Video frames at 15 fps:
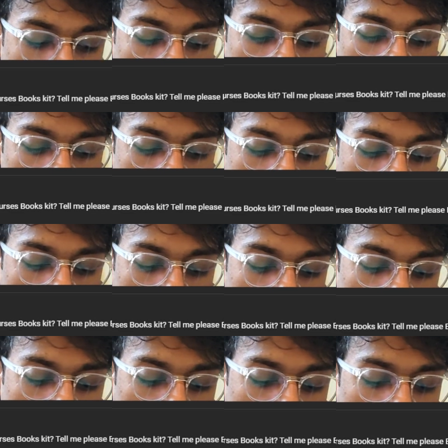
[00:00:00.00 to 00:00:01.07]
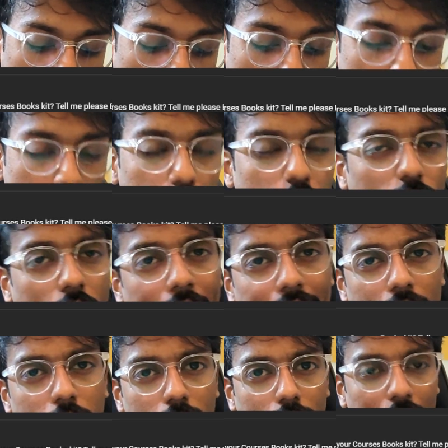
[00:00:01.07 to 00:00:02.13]
many days you received your course book?
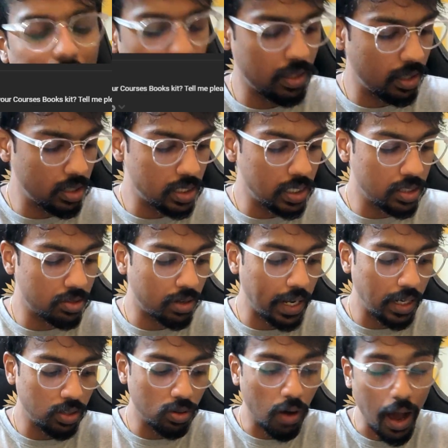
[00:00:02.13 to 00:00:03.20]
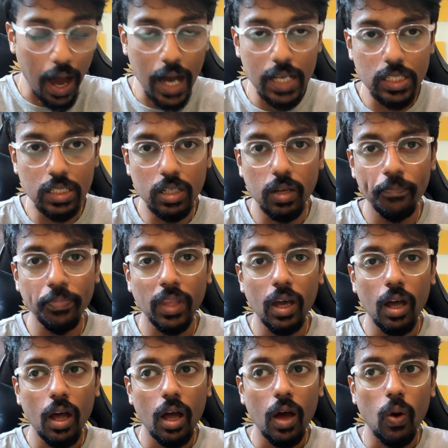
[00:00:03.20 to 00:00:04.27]
I think she's trying to ask,
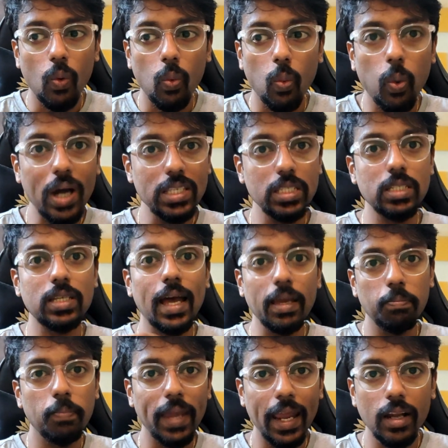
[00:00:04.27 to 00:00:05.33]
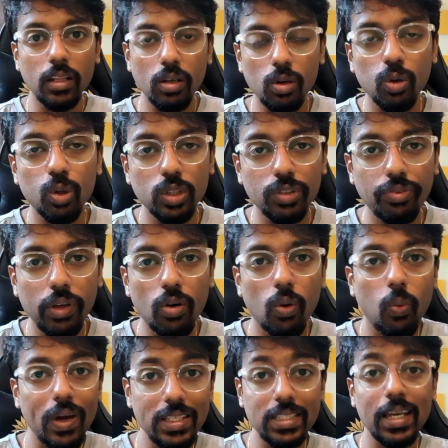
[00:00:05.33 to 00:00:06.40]
once I paid the course fee
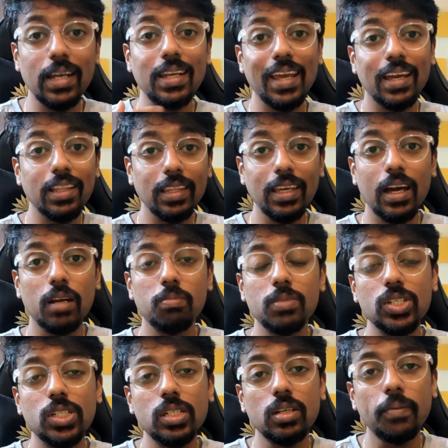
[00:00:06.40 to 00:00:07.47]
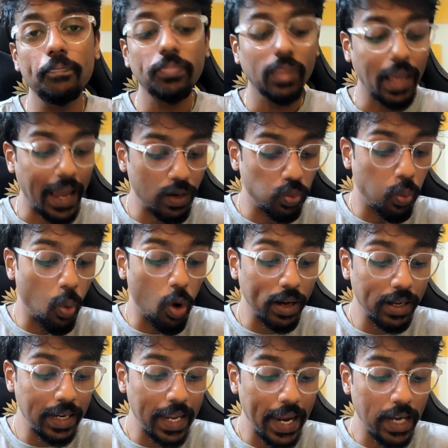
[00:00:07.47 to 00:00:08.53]
or once I taken the admission, at
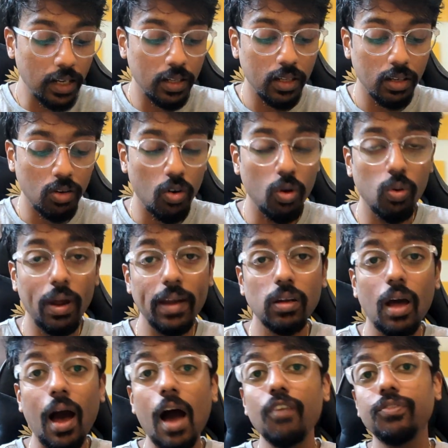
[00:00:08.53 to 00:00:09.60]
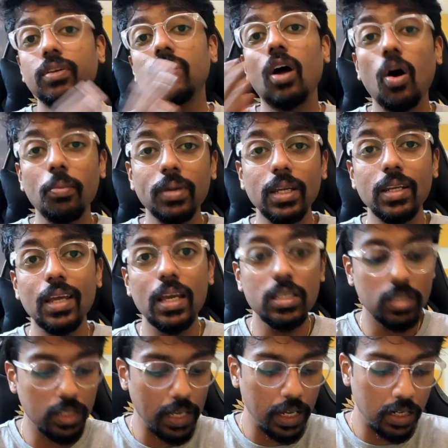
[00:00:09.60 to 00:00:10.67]
what date or at after how many
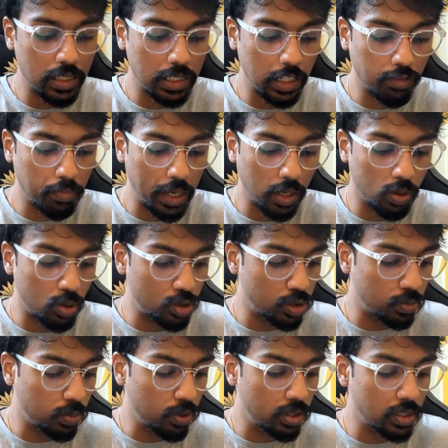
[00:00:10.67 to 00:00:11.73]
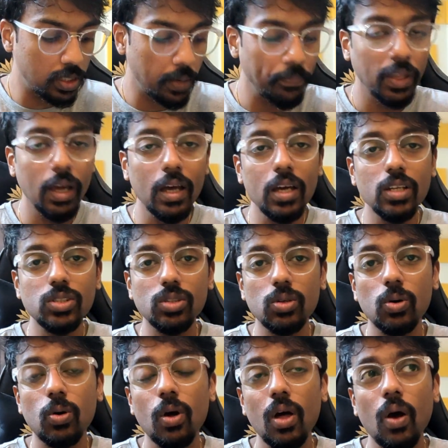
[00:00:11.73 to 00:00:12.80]
days did I receive my course books?
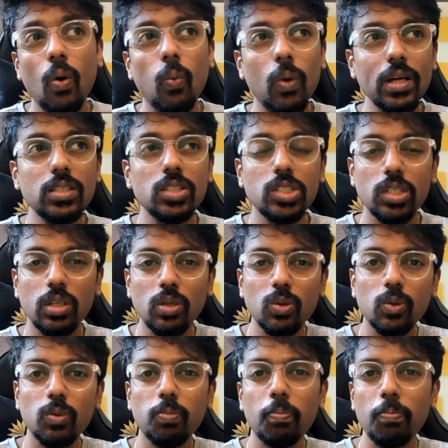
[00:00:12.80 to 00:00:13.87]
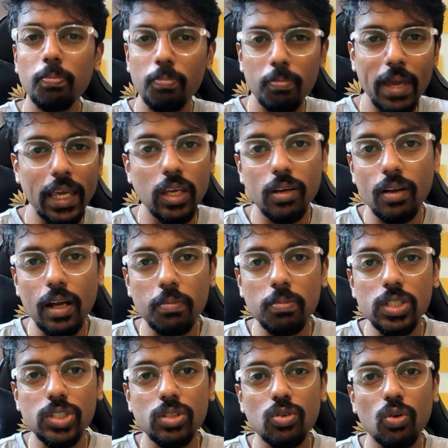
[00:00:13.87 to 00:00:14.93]
So once you make your
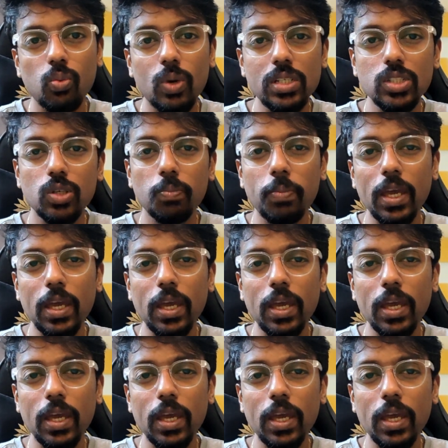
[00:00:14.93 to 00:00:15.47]
admission or once you